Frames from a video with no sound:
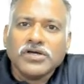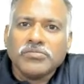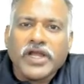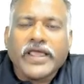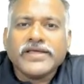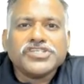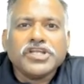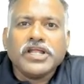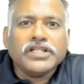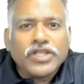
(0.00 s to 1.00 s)

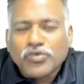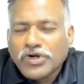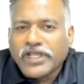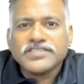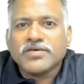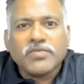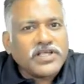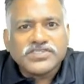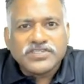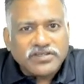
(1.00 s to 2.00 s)
medication and then you will take some
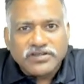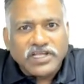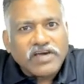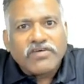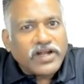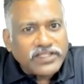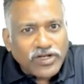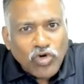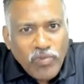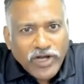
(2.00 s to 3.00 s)
rest, recover, and
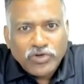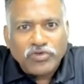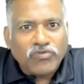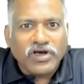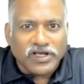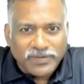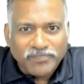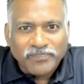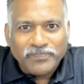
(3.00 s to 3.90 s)
then go back to your work.